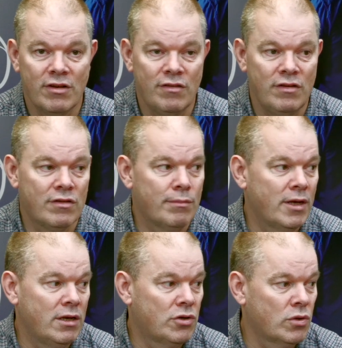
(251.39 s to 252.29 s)
This is to
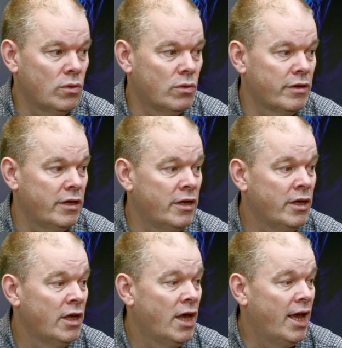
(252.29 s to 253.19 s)
make sure that
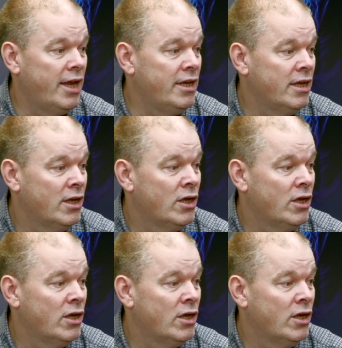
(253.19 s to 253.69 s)
a